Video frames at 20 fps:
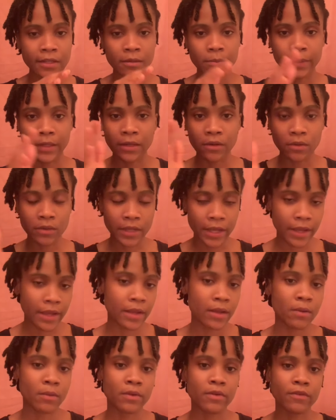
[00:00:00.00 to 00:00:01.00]
be
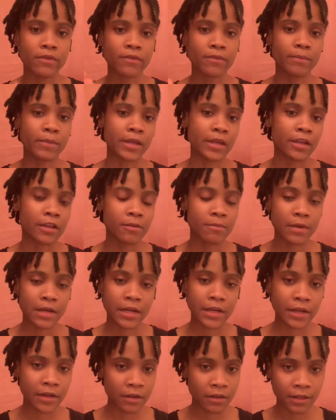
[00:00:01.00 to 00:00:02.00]
okay with being in my
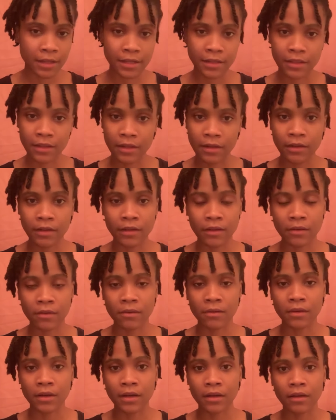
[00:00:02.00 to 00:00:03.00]
hair like that
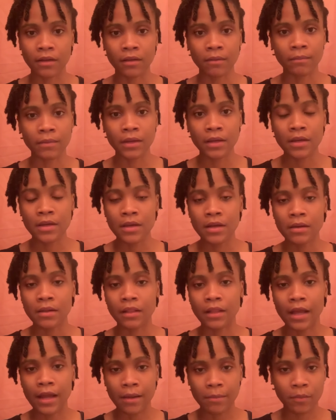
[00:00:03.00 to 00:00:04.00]
now. A
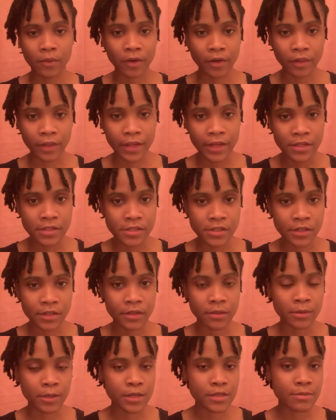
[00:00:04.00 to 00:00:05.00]
lot more
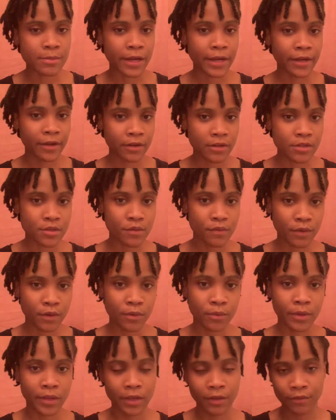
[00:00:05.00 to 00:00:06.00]
lazier because my hair has
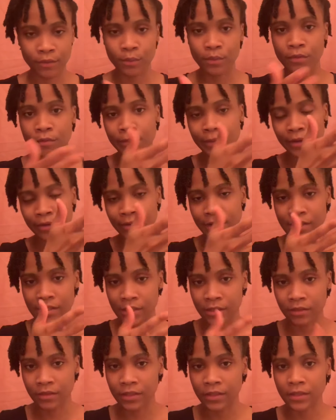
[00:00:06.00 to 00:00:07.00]
grown, even with me
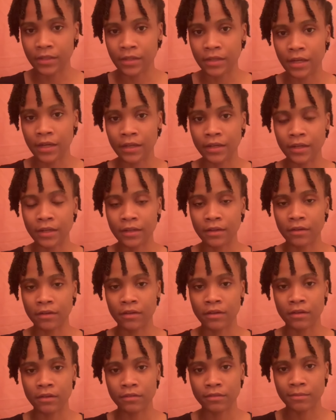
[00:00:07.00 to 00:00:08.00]
recently cutting
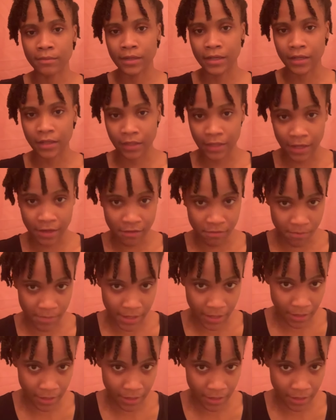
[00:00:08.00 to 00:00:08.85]
off a lot of my